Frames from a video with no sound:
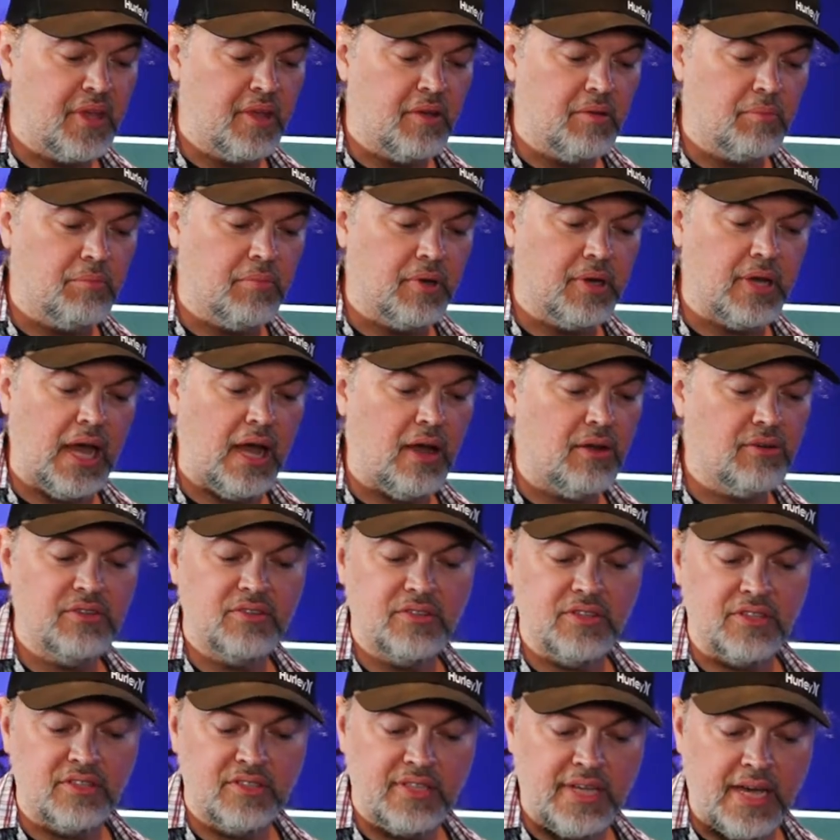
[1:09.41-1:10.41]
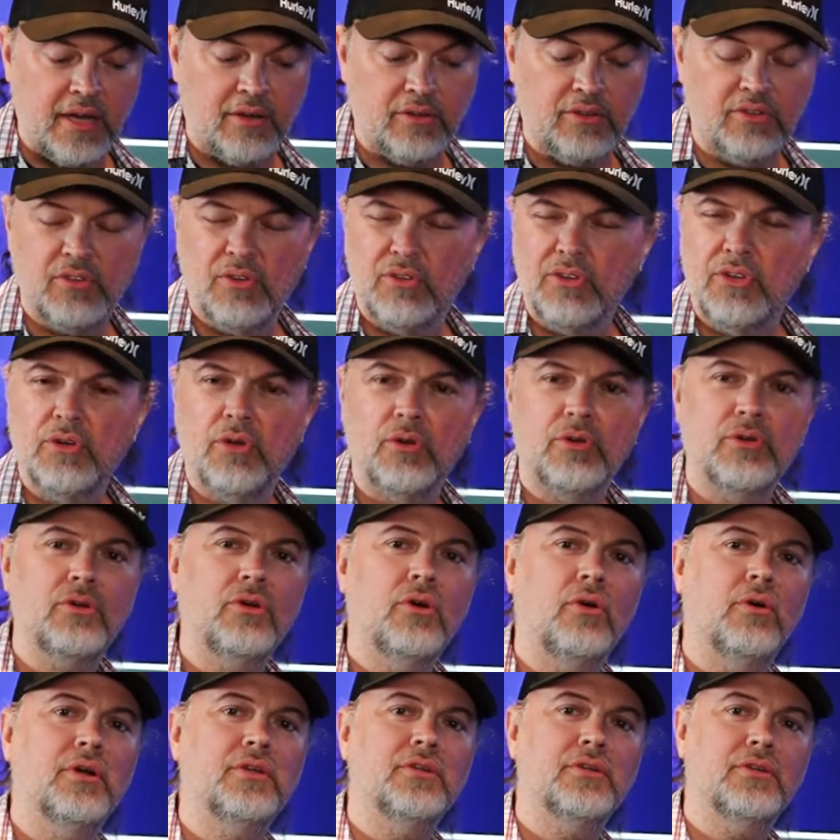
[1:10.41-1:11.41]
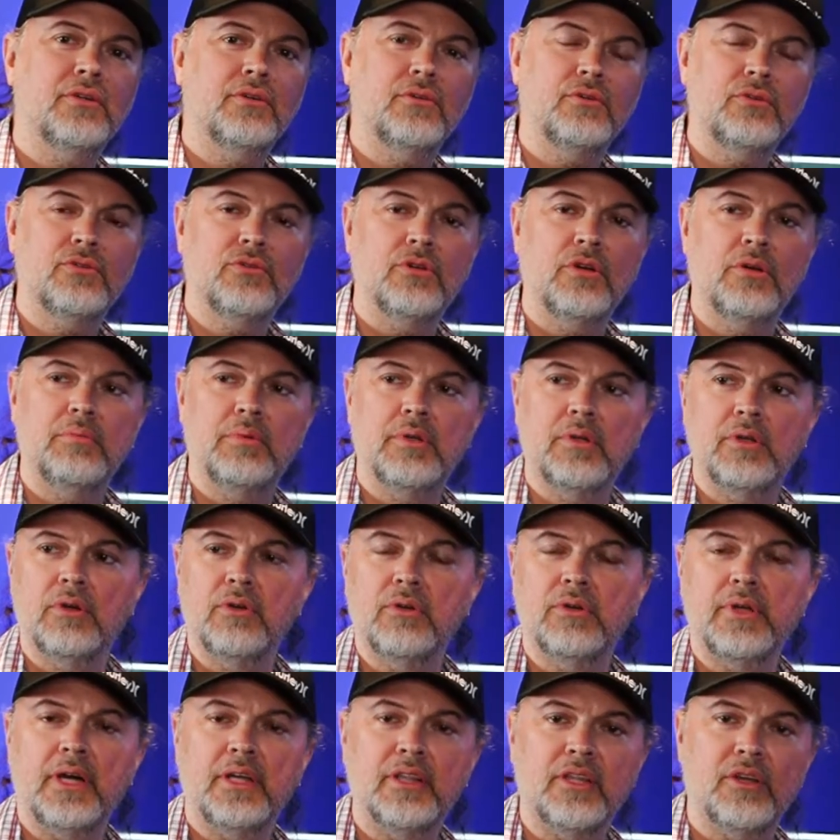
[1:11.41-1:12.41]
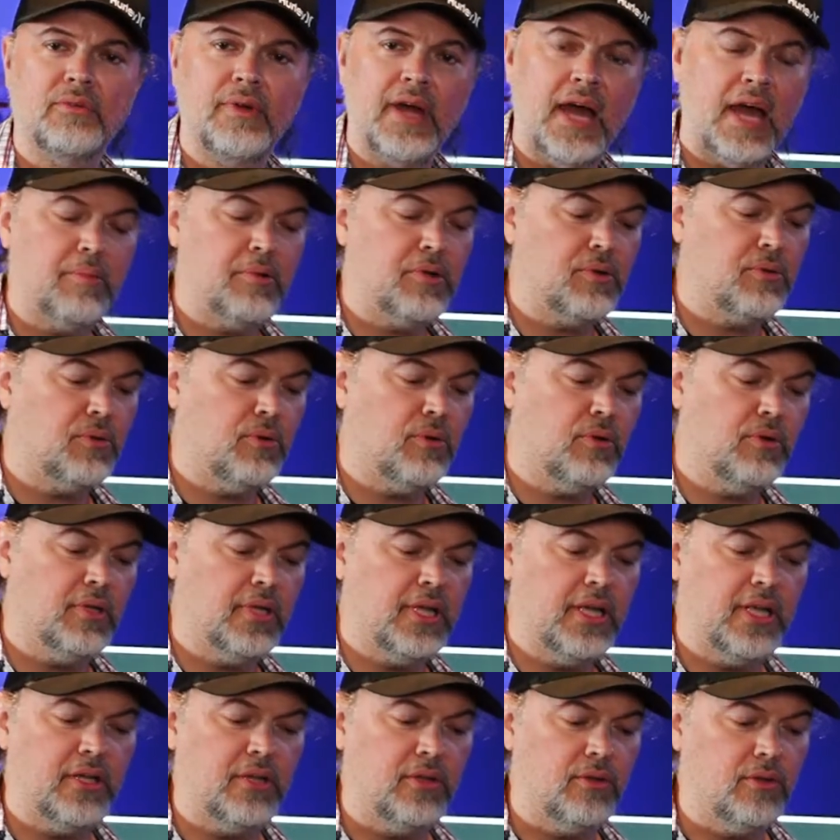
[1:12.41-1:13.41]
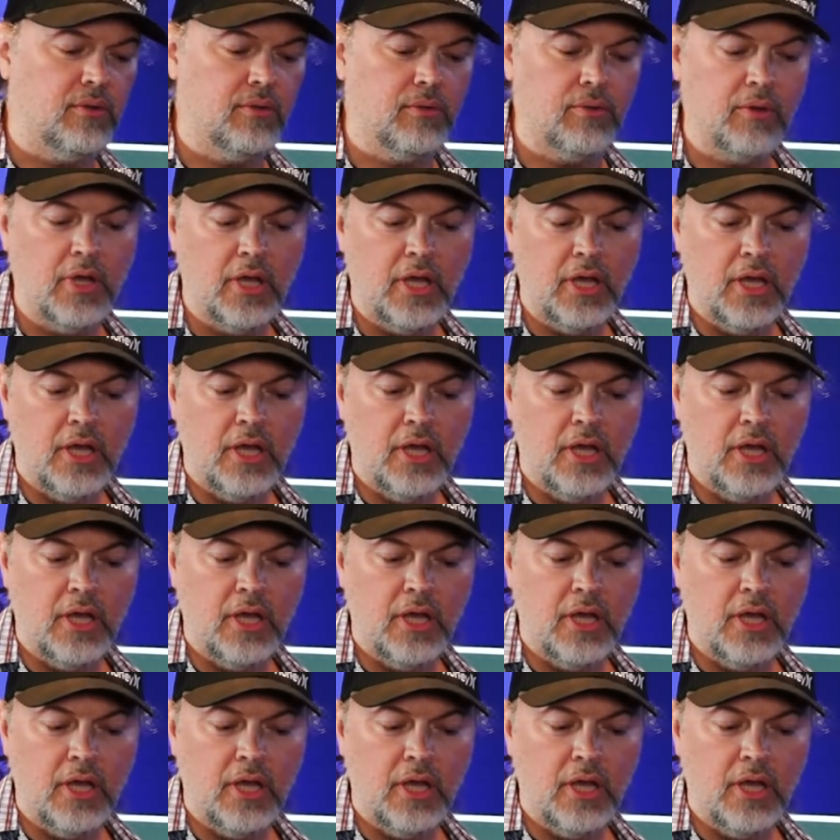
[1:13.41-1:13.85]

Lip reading: But how does it sound? So you go on your YouTube and you go down the rabbit hole and you